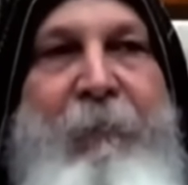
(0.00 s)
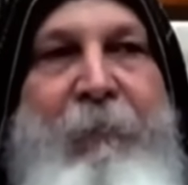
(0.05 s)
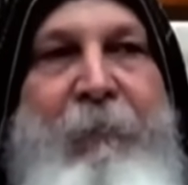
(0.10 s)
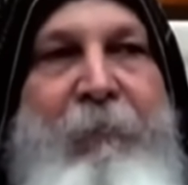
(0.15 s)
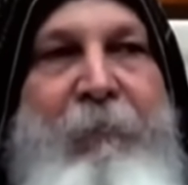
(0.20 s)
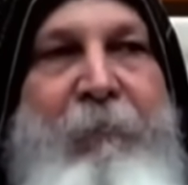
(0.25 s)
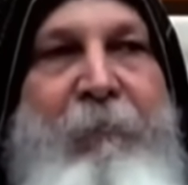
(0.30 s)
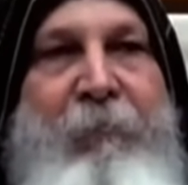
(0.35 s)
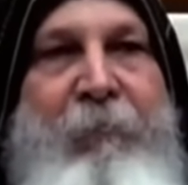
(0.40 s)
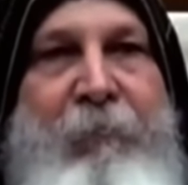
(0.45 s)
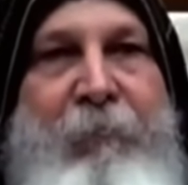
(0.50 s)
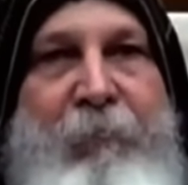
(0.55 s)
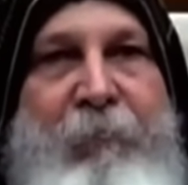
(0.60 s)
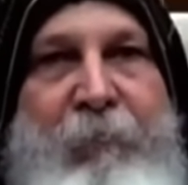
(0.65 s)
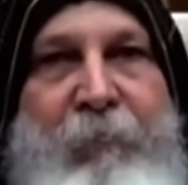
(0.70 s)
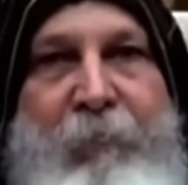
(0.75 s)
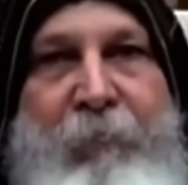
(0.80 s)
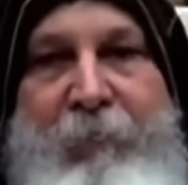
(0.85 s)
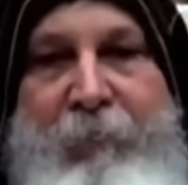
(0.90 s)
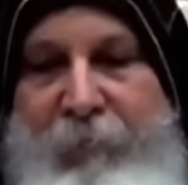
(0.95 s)

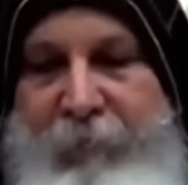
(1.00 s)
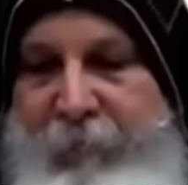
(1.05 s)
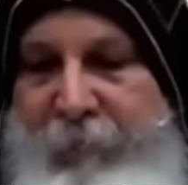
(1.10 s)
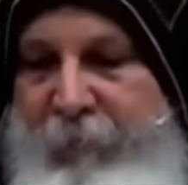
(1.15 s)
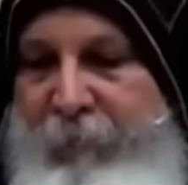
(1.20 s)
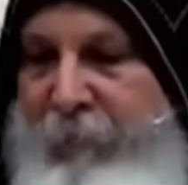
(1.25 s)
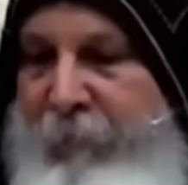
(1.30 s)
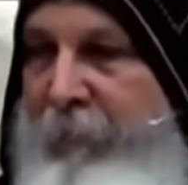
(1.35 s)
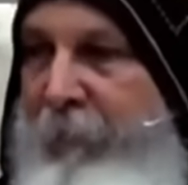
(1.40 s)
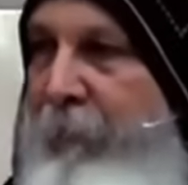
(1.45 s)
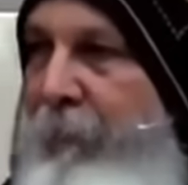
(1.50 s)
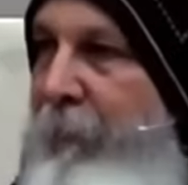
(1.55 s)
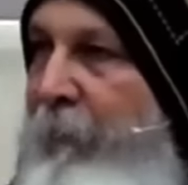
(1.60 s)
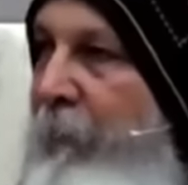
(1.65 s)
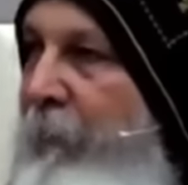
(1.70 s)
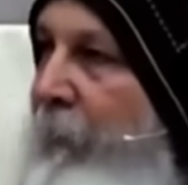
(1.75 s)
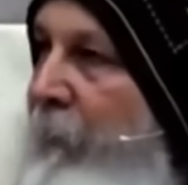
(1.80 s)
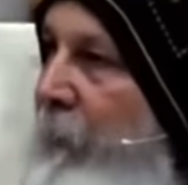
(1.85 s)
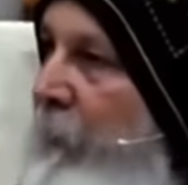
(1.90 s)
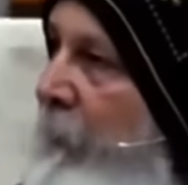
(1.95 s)

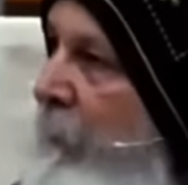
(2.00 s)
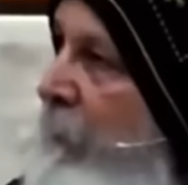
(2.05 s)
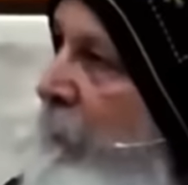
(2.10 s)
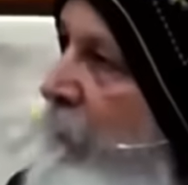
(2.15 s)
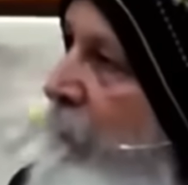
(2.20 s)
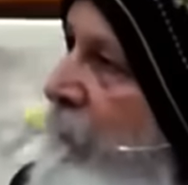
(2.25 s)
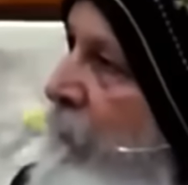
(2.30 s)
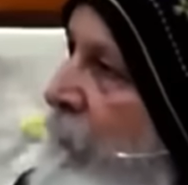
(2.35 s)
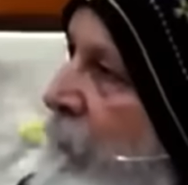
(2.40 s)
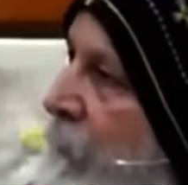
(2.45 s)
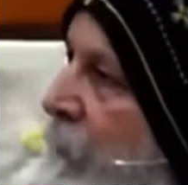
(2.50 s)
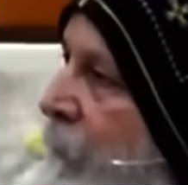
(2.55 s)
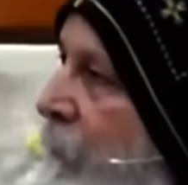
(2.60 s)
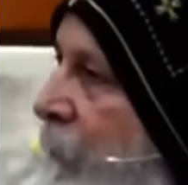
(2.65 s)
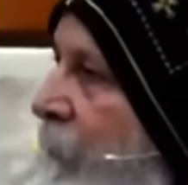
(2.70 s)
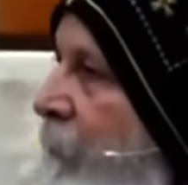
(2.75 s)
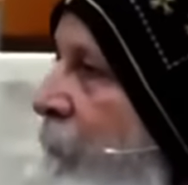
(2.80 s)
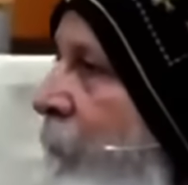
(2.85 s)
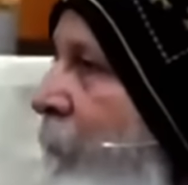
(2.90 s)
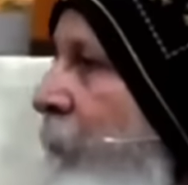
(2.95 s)

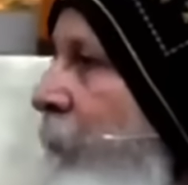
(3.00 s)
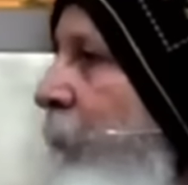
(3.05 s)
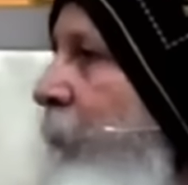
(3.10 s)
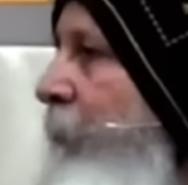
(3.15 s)
(silence)